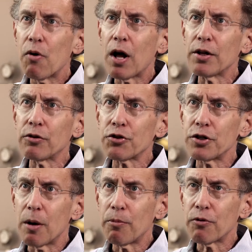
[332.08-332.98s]
Well, I think there's
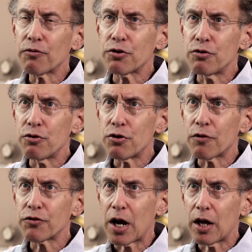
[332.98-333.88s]
a number of, new,
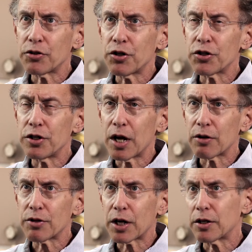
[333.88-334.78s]
of challenges in
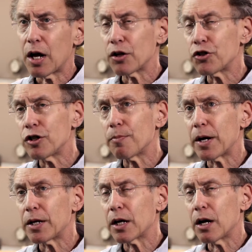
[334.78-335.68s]
nanotechnology
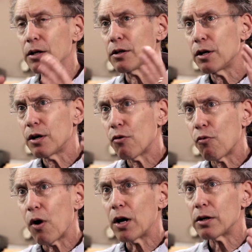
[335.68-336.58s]
depending on
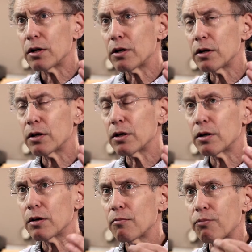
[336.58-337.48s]
what
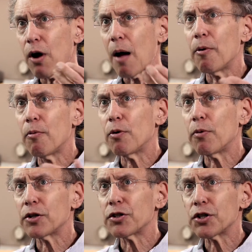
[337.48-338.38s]
problem one
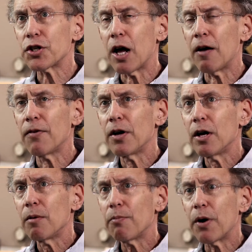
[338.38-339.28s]
wants to solve.
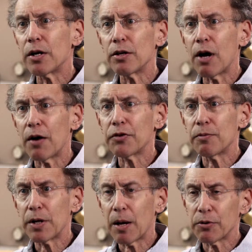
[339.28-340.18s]
But you have
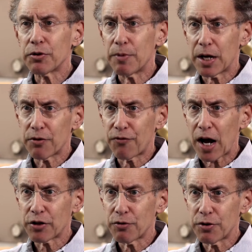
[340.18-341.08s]
to be able to
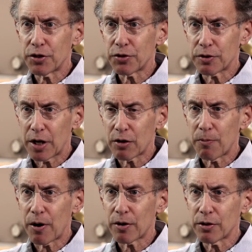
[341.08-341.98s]
manufacture these
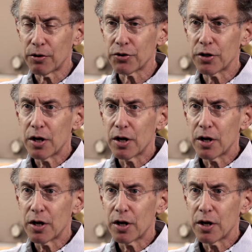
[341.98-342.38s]
nanoparticles.